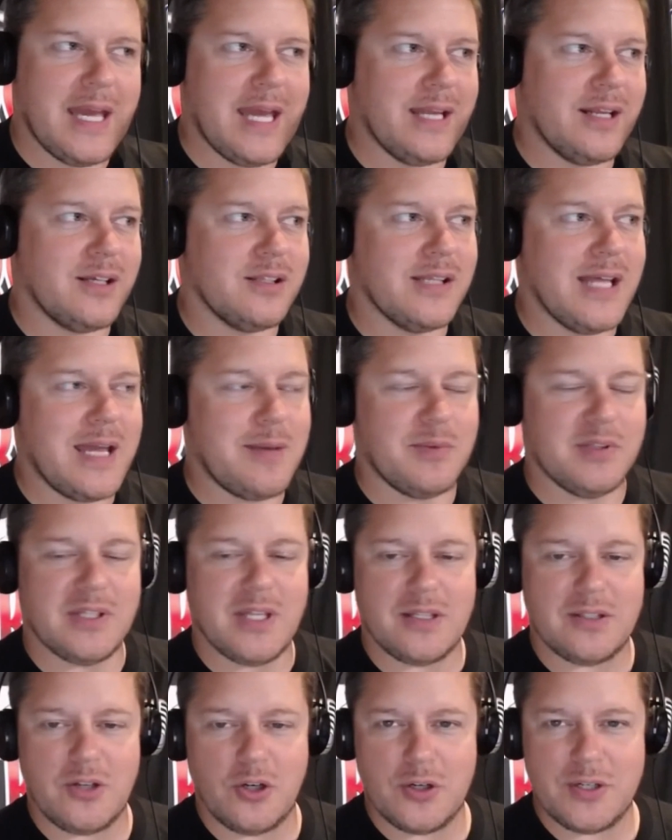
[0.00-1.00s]
and claiming
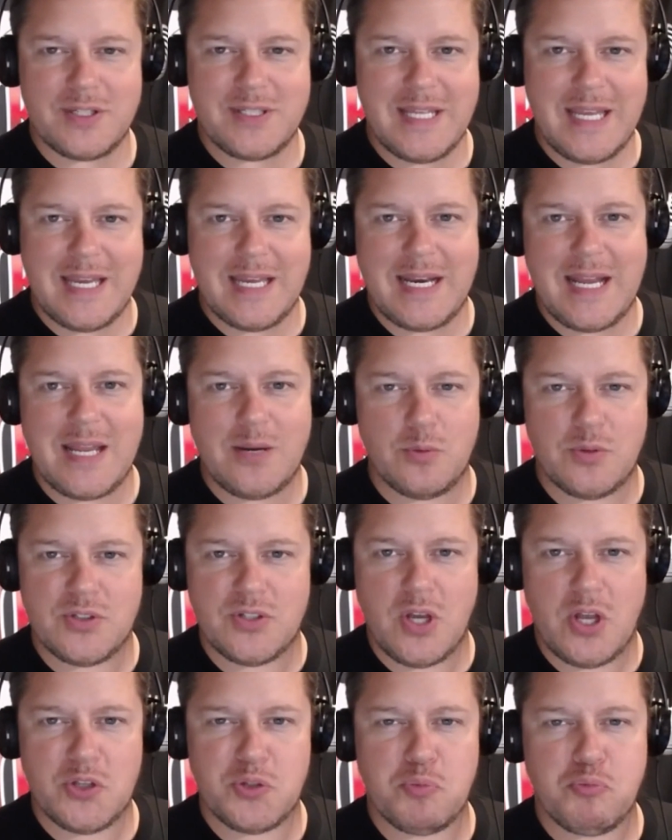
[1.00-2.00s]
that her DNA
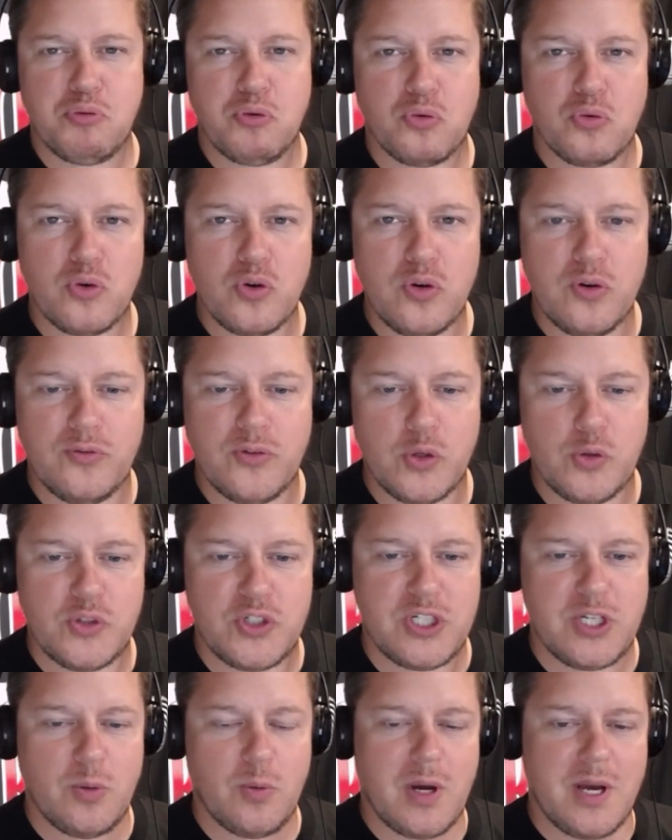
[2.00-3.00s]
results proved who
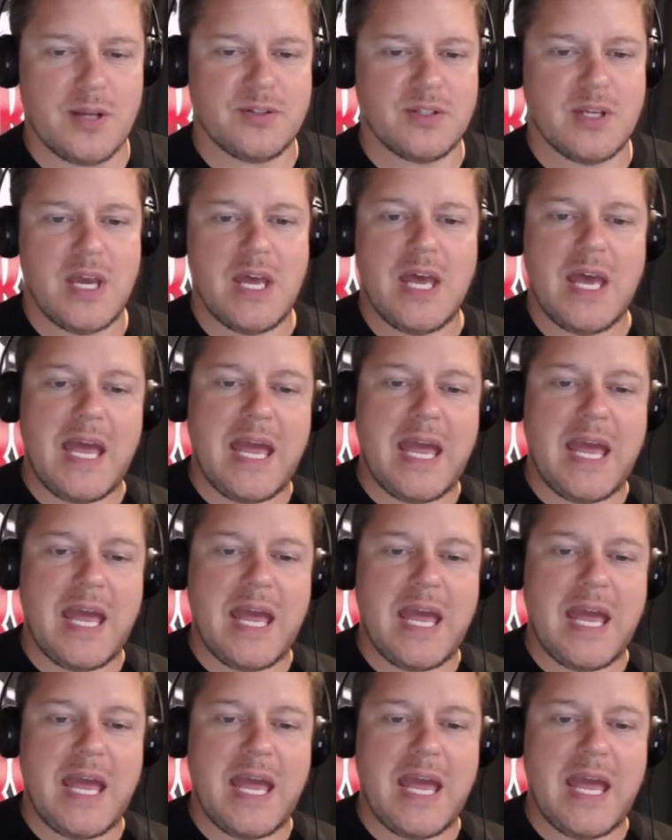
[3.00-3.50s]
she was.